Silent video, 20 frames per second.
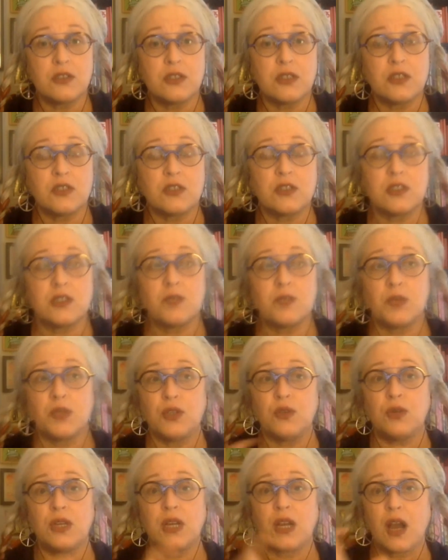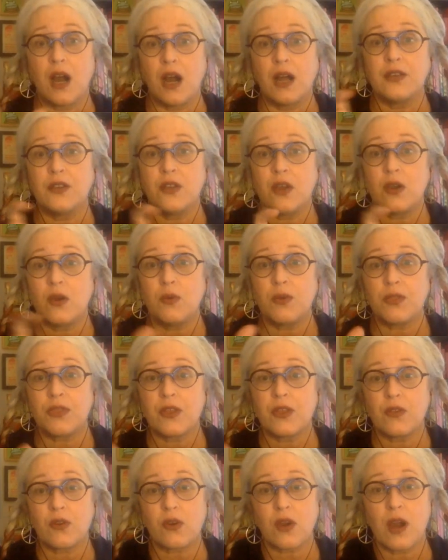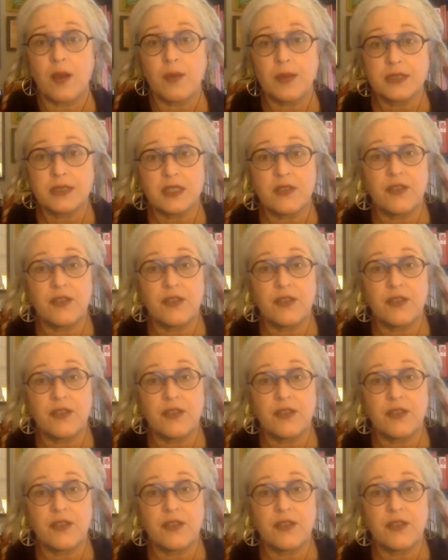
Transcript: They used to put you in a condo with other comics.